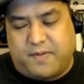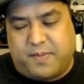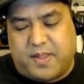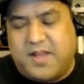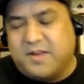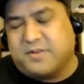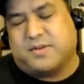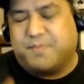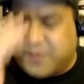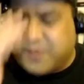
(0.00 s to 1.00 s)
here's
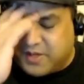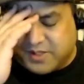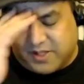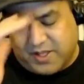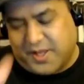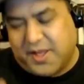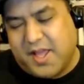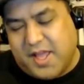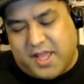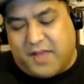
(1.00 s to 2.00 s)
the thing.
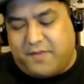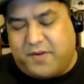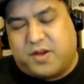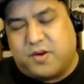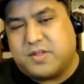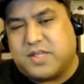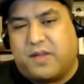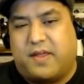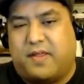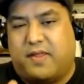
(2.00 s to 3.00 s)
If it turns
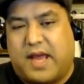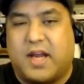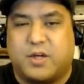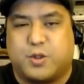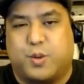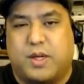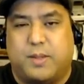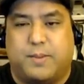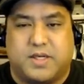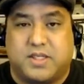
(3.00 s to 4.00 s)
out that extra
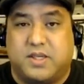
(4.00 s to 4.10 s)
$20